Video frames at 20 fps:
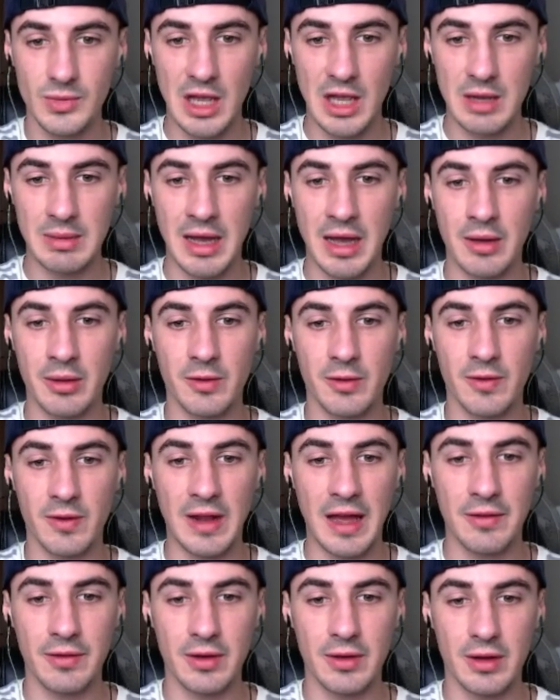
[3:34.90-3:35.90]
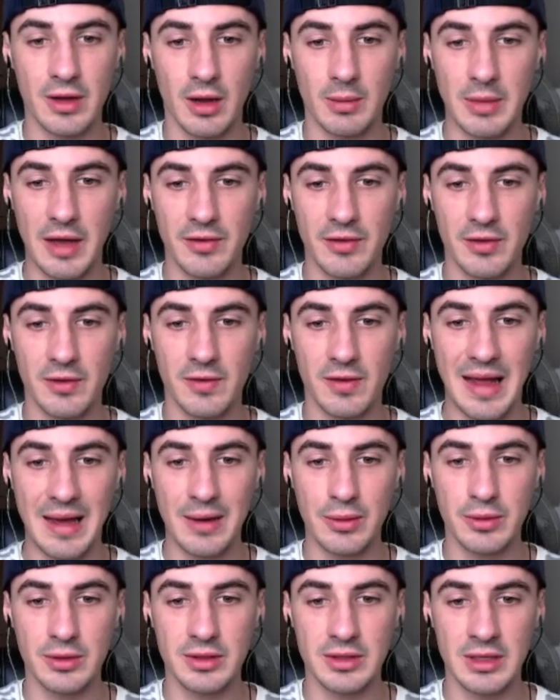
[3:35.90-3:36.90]
I'm having
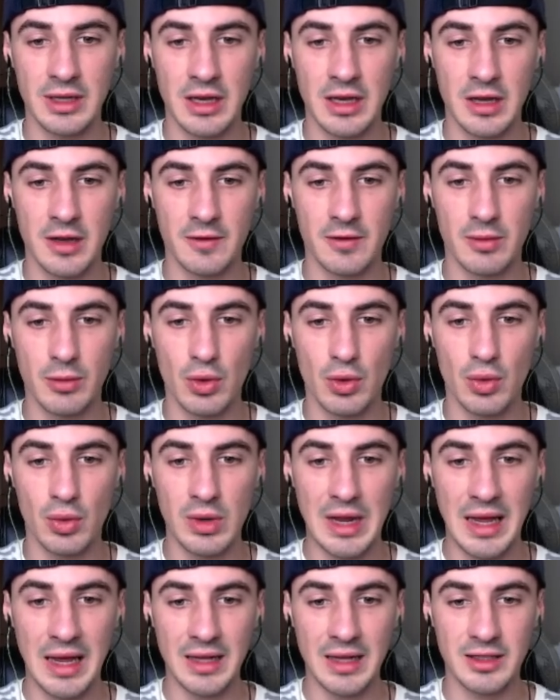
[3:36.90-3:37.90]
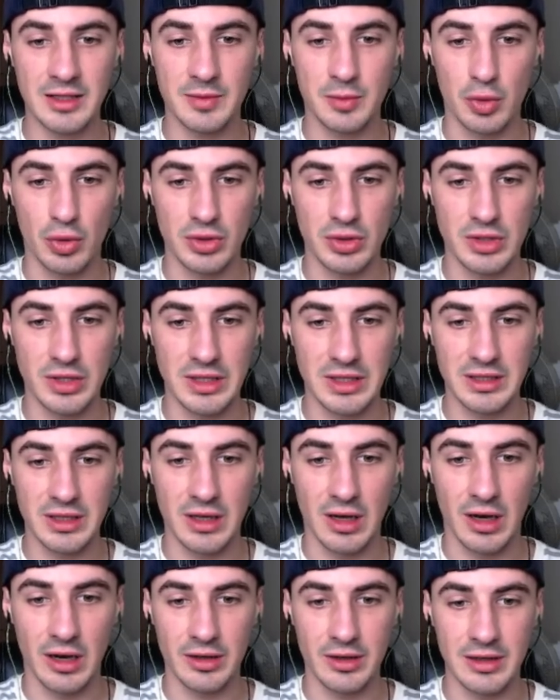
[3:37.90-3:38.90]
flowers from all lands brought to this
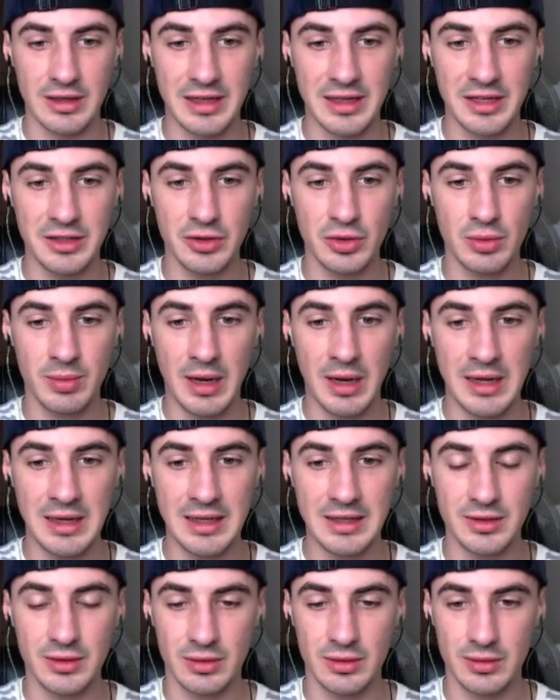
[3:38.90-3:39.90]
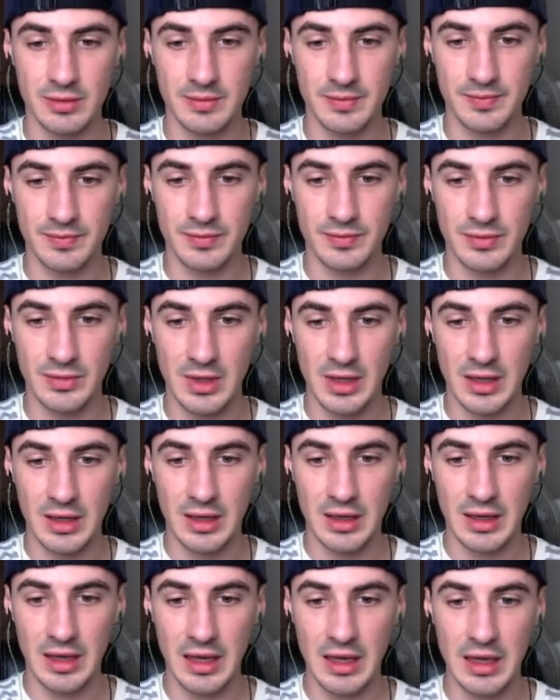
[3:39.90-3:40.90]
garden, little by little.
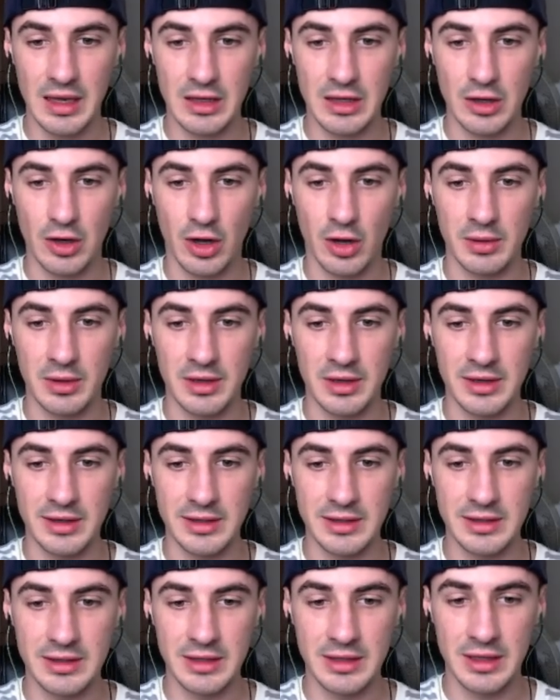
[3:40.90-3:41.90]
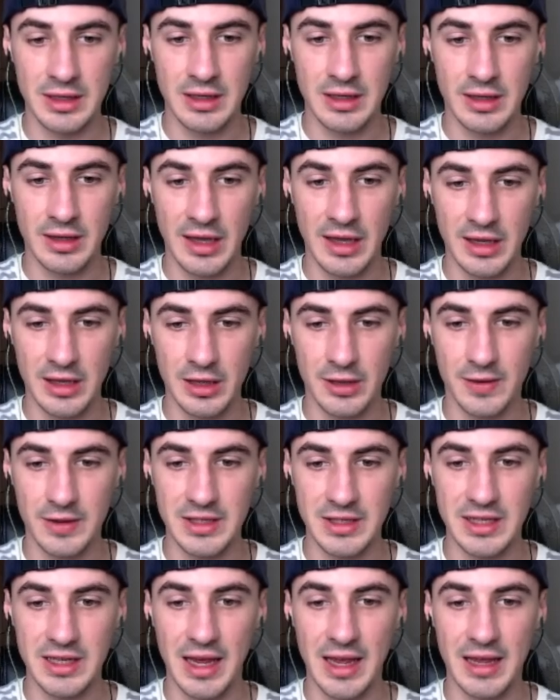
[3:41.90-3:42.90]
Here, your holiness. Thank you for
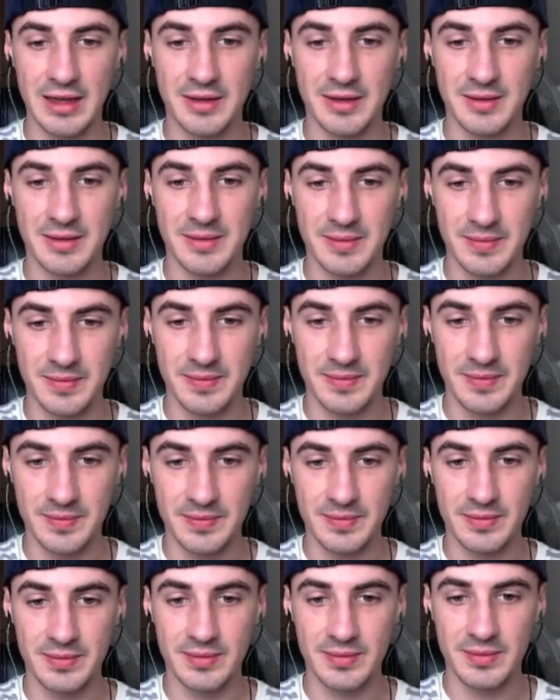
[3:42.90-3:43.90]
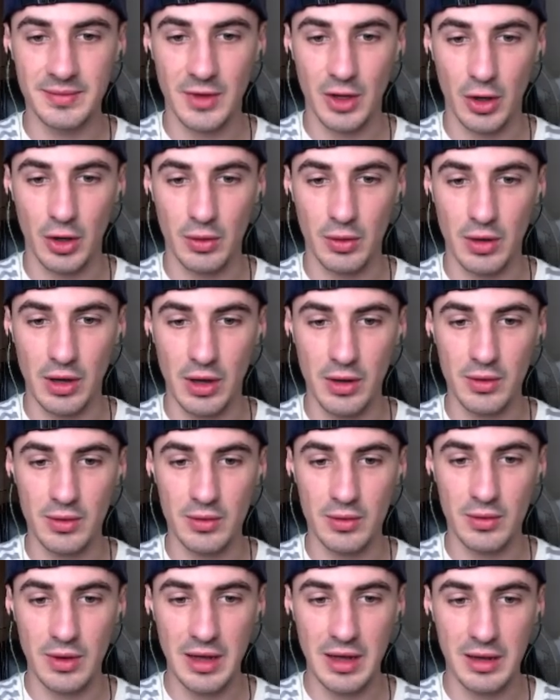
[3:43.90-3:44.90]
today.
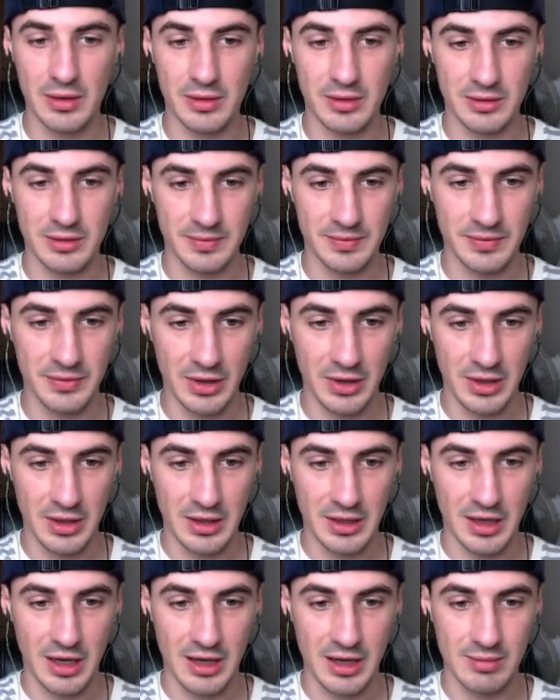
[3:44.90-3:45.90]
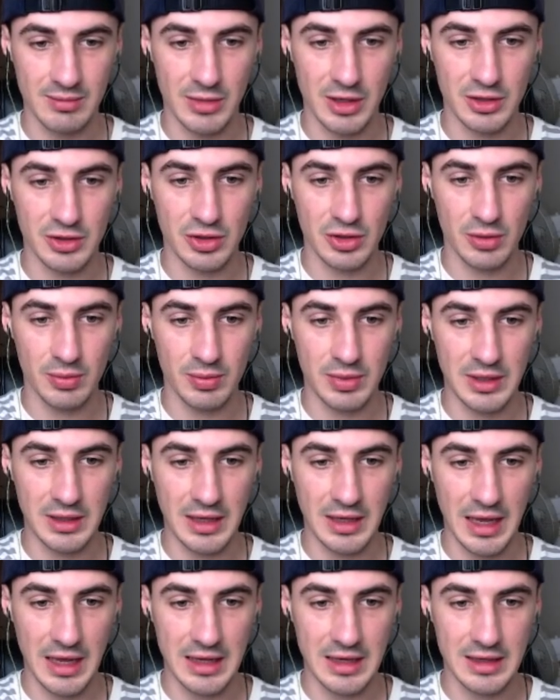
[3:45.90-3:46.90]
Oh, well. I'm much
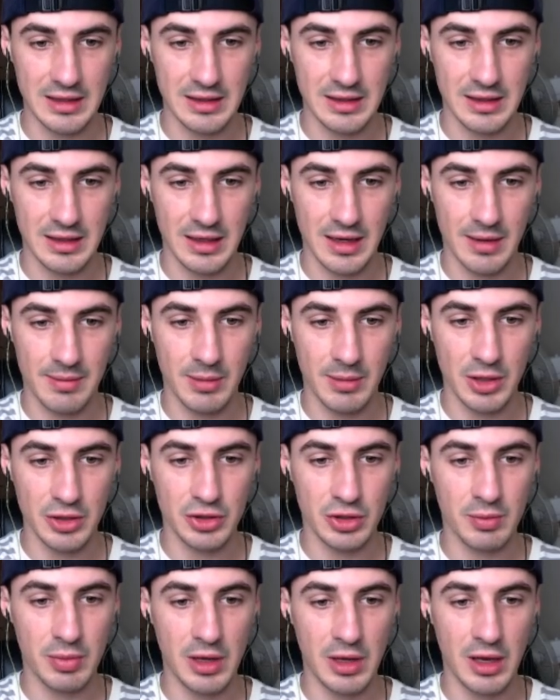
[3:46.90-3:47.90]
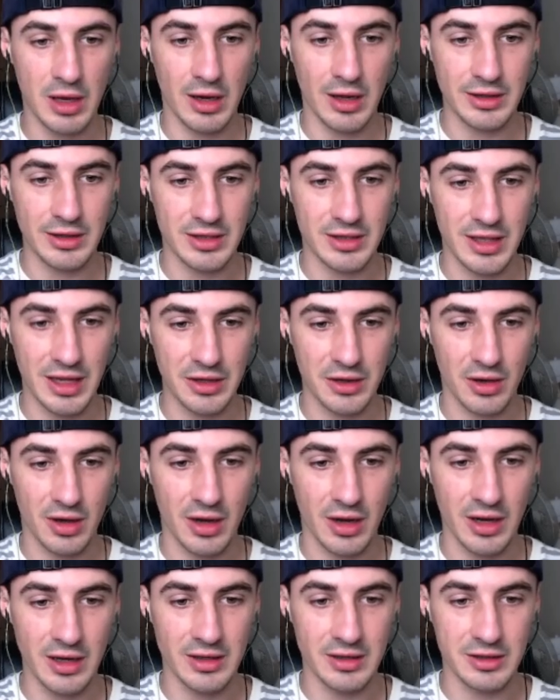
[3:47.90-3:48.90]
obliged that your
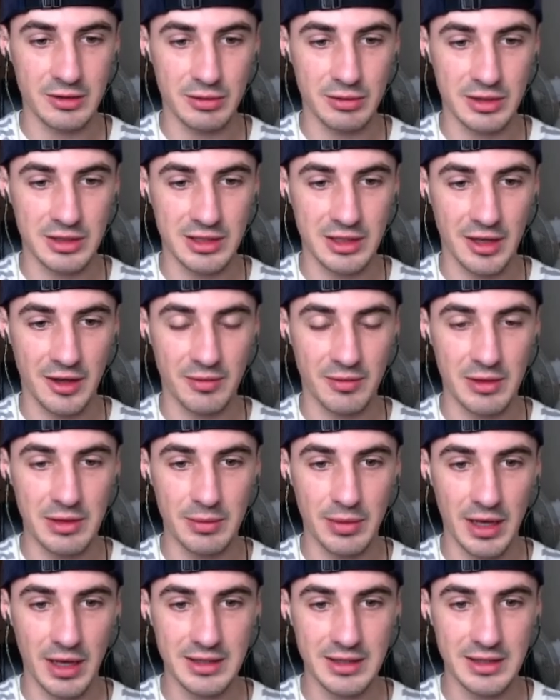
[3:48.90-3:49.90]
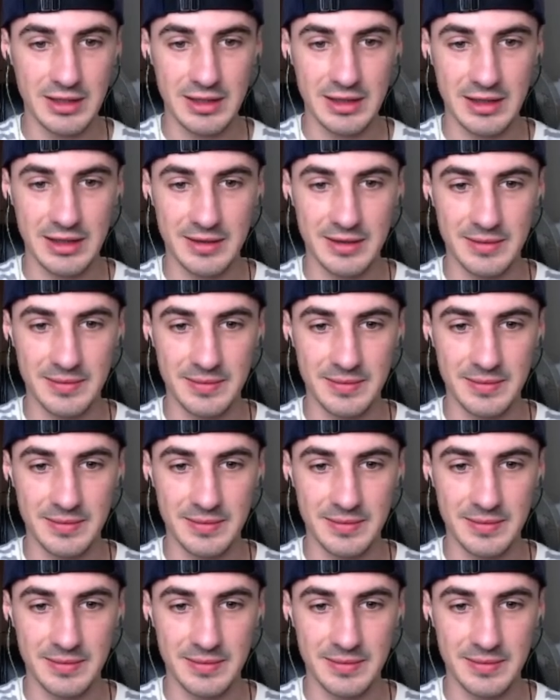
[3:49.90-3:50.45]
highness would serve me personally.